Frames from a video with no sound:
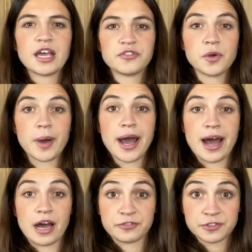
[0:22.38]
If you
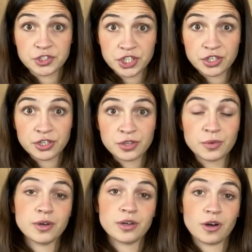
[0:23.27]
have
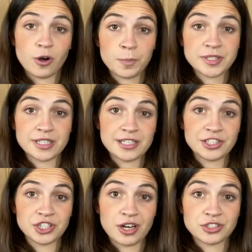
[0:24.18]
two oppositely
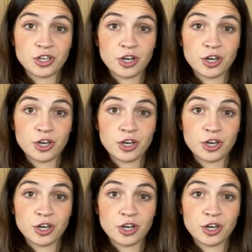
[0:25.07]
charged